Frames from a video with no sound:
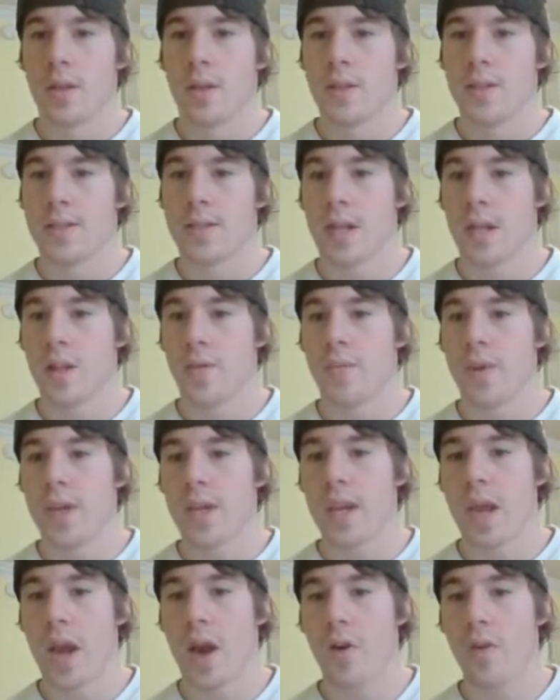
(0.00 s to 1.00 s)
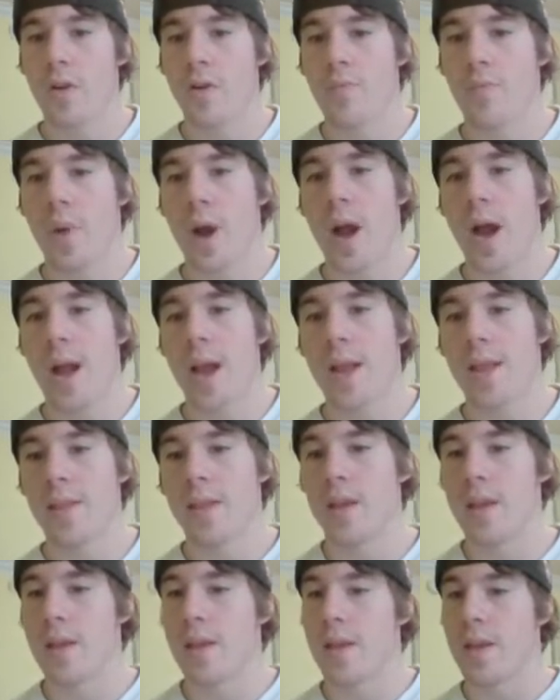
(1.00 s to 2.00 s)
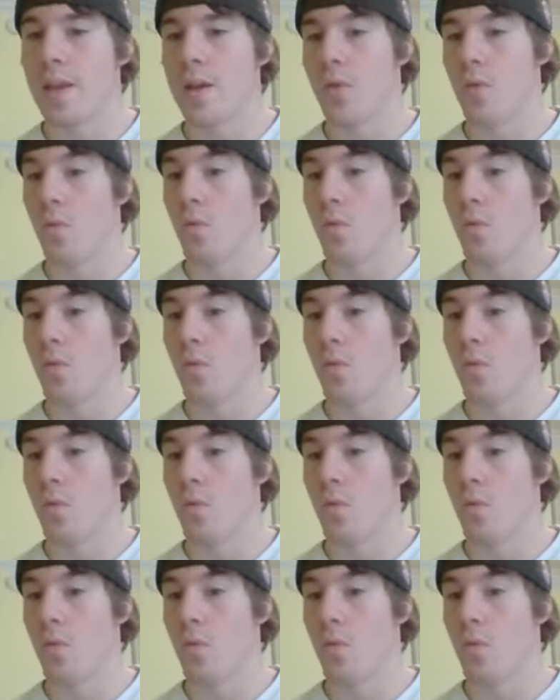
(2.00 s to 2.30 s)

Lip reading: Celebi, countered by the